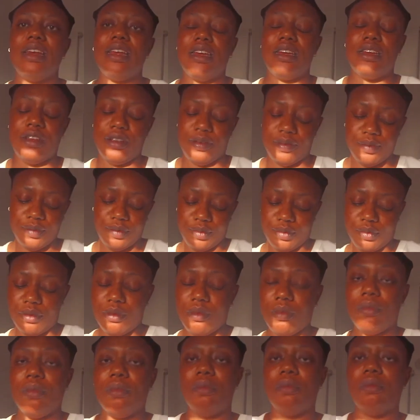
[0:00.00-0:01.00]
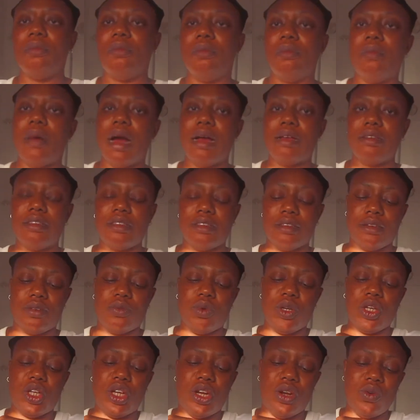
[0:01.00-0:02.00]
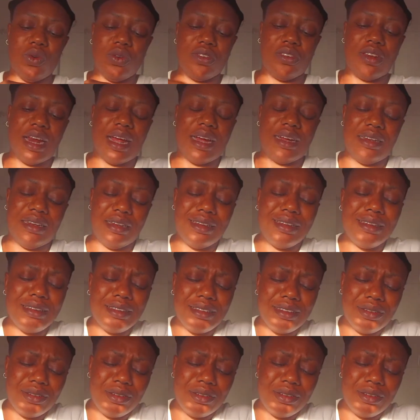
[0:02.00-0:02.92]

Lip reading: clay mask, which looks like this.